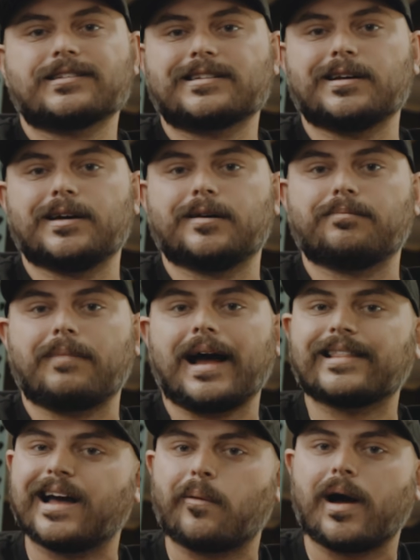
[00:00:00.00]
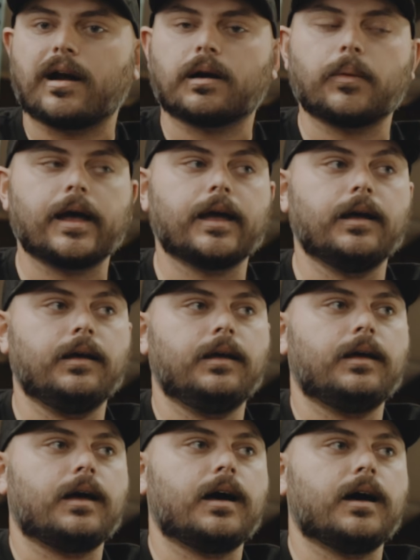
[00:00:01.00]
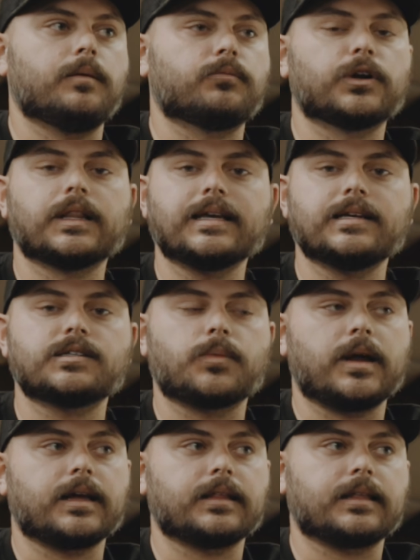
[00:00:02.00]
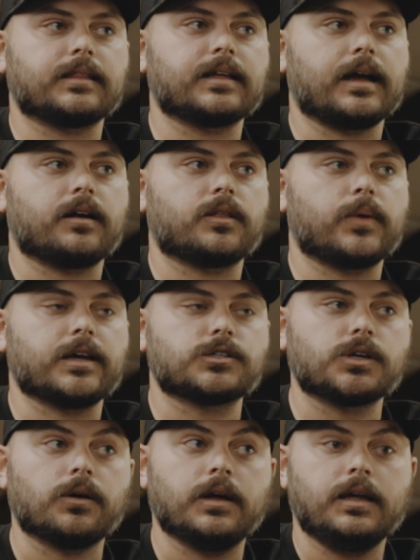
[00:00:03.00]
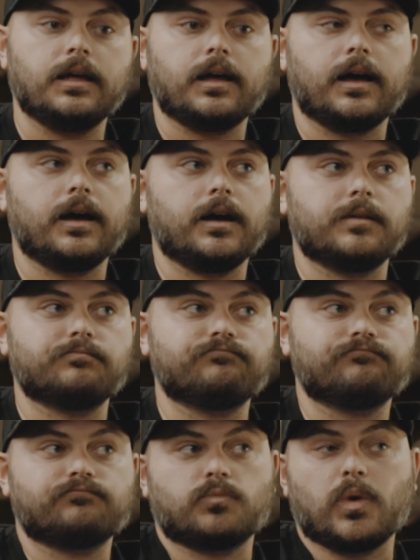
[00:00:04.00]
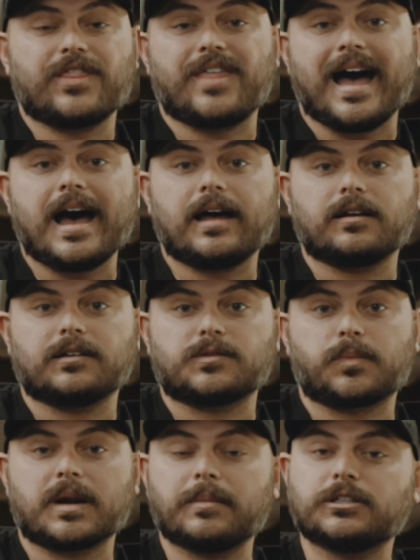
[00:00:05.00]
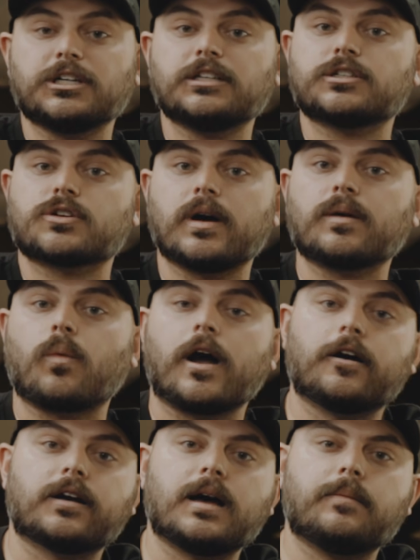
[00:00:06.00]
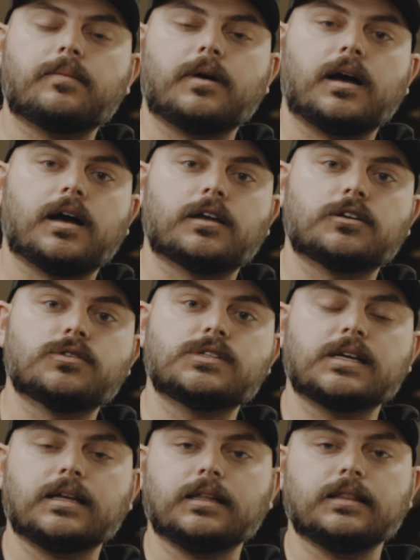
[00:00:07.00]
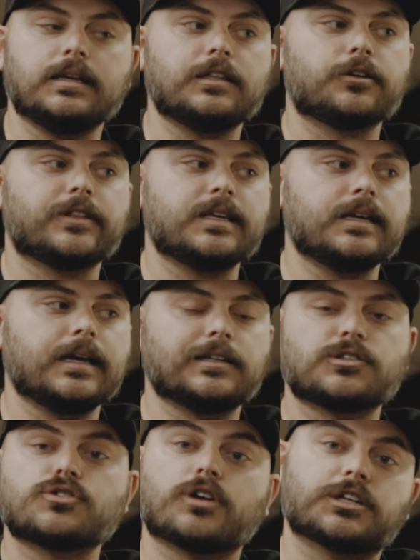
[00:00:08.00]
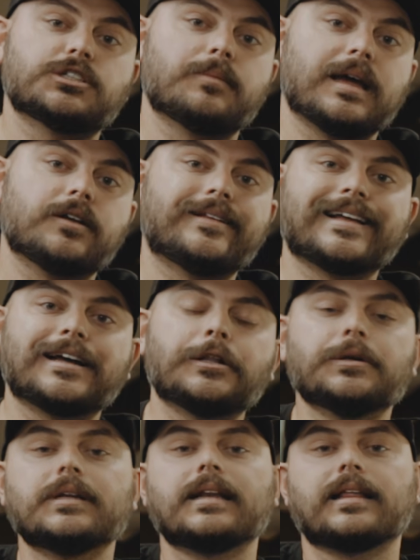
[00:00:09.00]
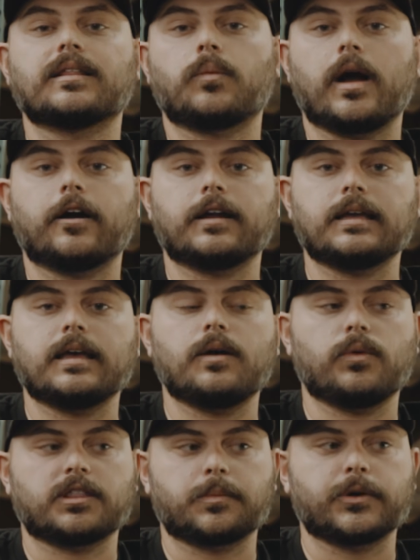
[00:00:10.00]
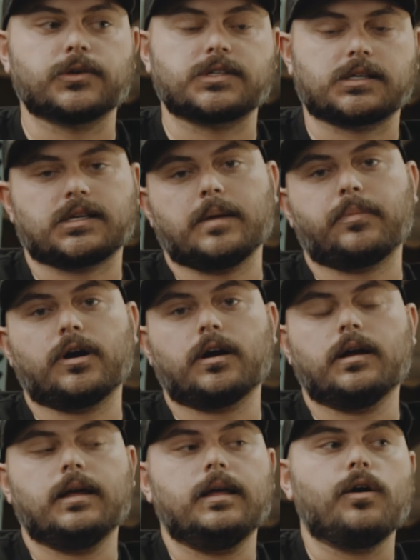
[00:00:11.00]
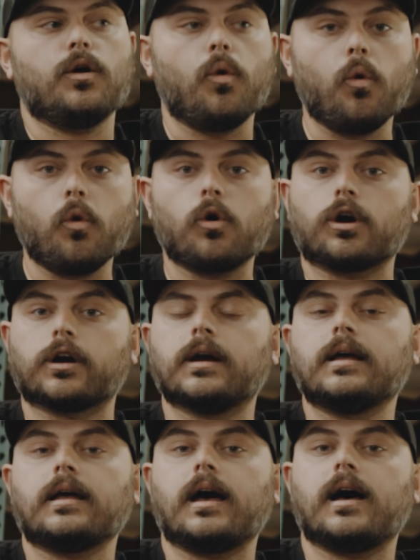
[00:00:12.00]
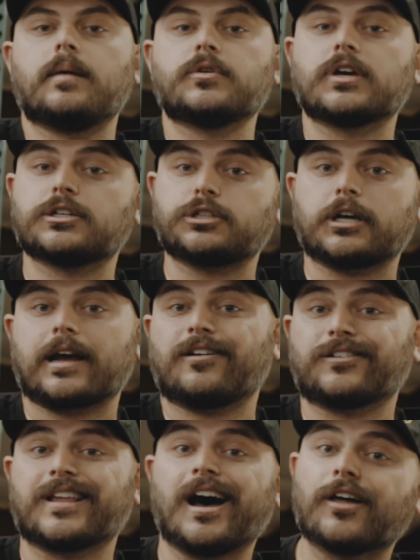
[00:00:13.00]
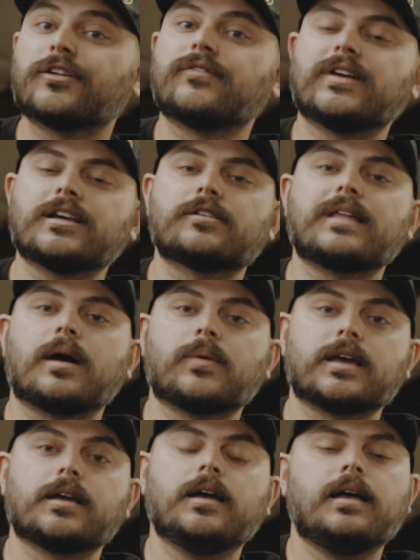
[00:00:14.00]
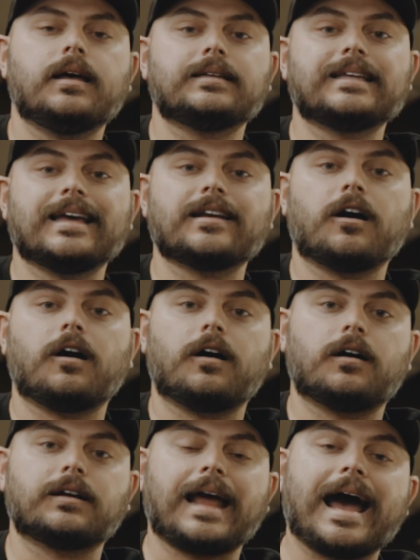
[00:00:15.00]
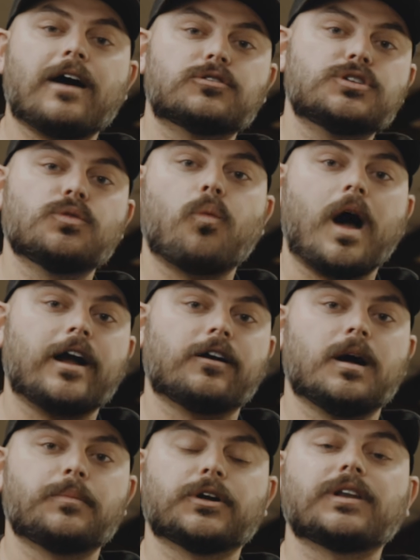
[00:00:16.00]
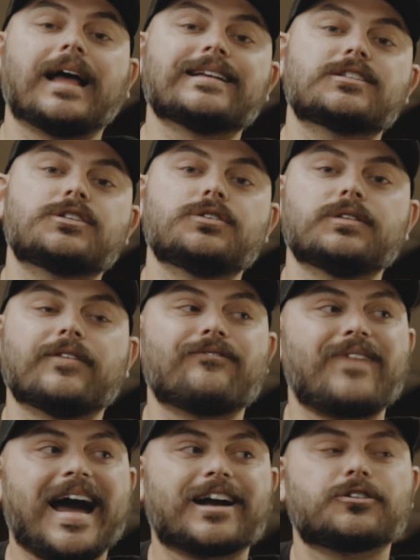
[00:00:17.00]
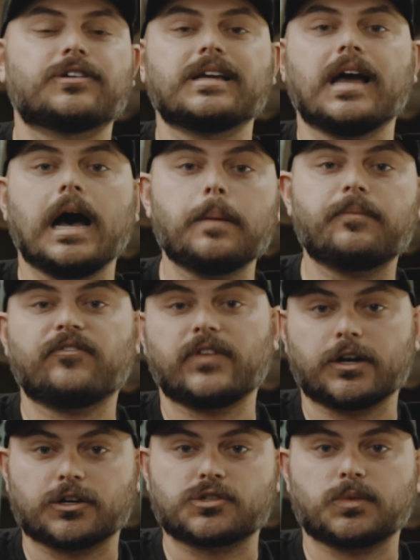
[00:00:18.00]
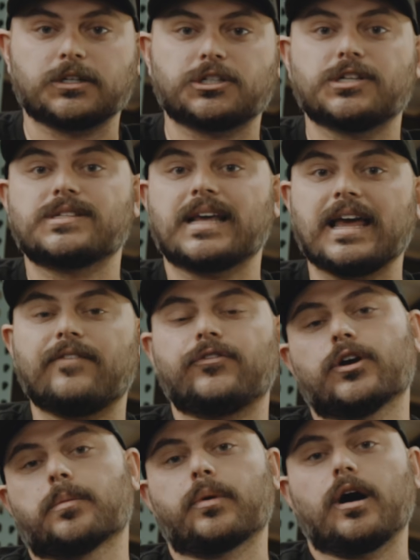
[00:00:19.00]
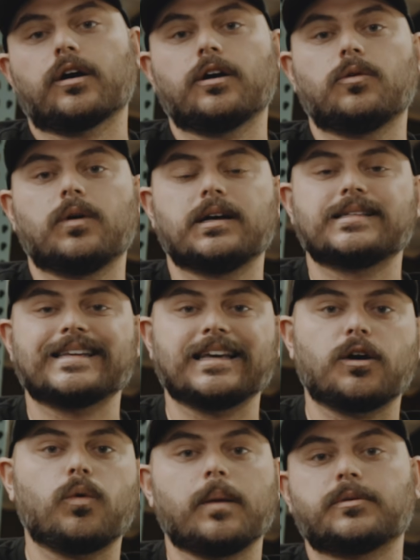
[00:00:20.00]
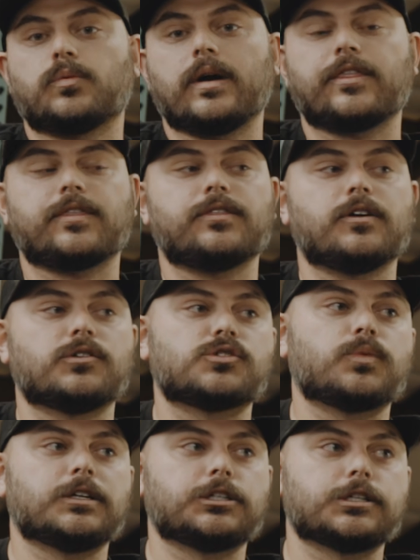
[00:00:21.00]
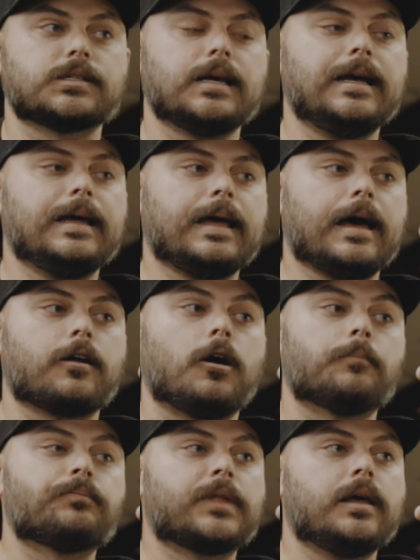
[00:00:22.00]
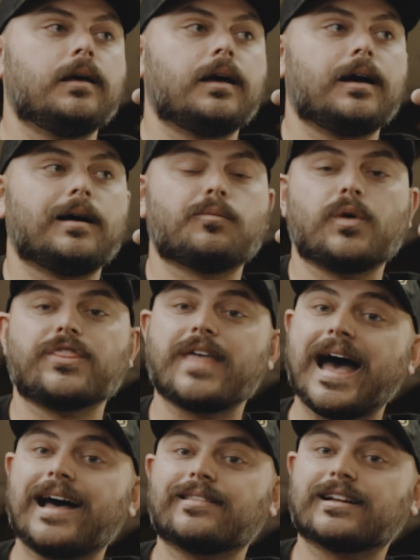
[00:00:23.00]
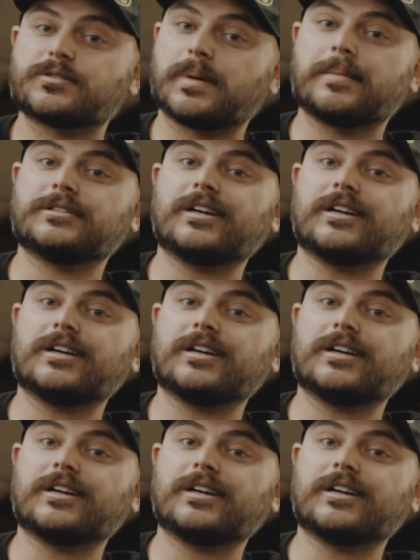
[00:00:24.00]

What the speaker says: to hide that wire away. Really easy way to get that thing out of the way. So with that, pretty much it. Just go ahead and wire it up using either the instruction manual included in the wiring kit with the Pro6 Light Bar, or you can check out the other video that we did on how to wire up your lights to the factory upfitter switches if your Bronco was equipped with those switches at all. With that, that's pretty much